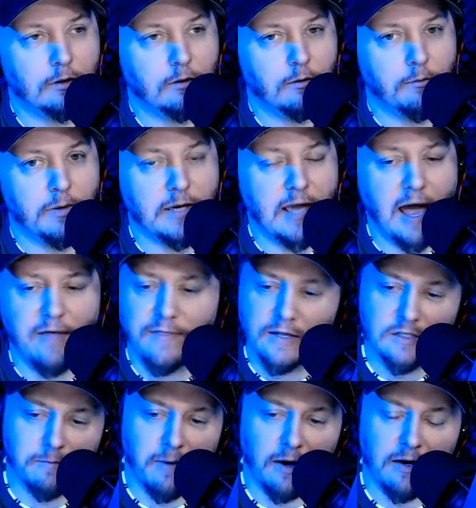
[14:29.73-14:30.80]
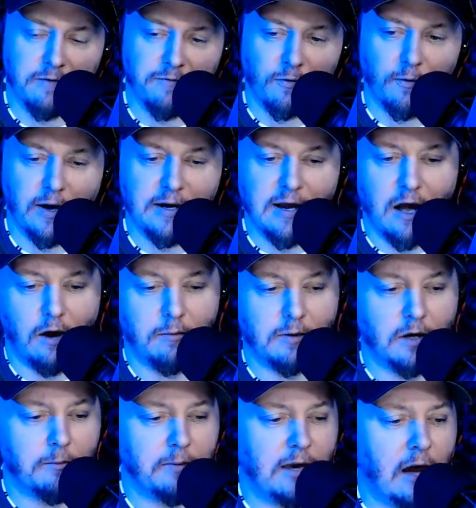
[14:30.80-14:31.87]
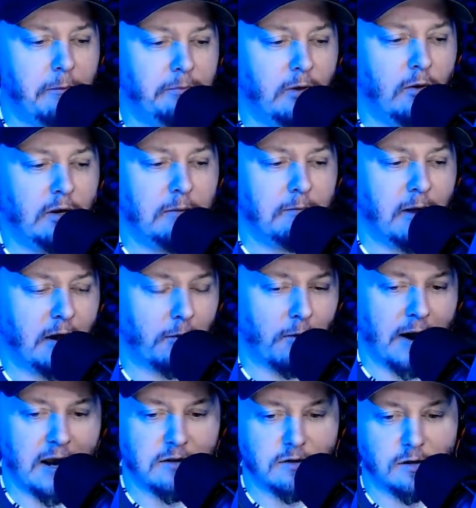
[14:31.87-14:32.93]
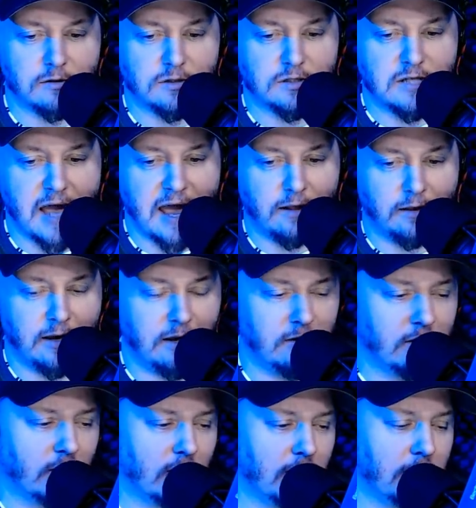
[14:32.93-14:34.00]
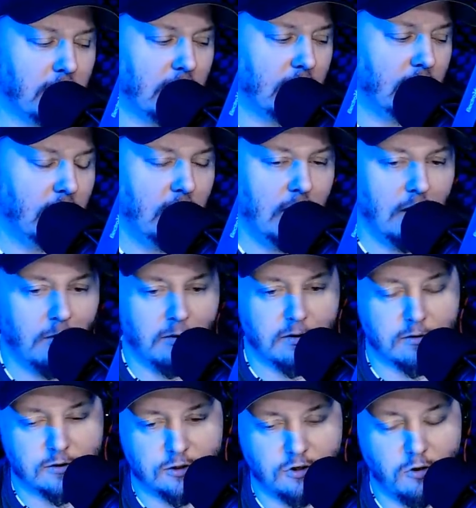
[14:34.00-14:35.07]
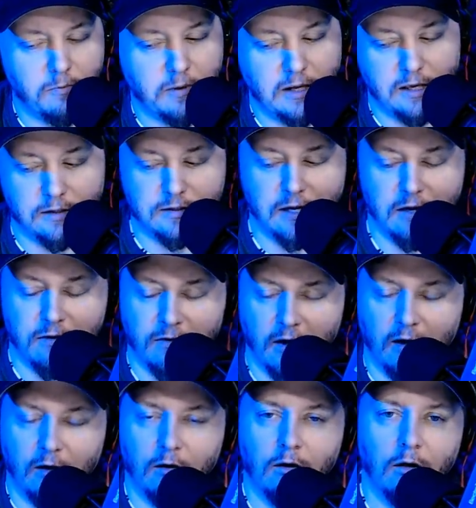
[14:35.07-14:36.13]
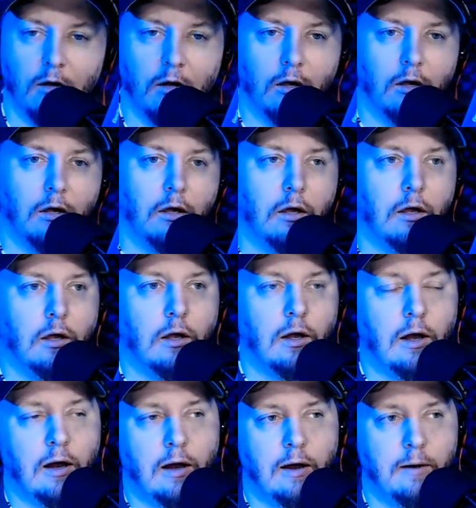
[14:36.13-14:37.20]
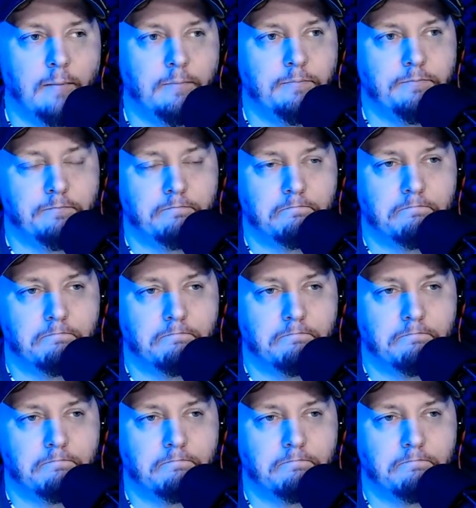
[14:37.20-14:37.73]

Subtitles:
But yeah, that's about it for right now. I'm going to be uploading my rant on Statlander in a minute with her stupid ET thing. Yeah,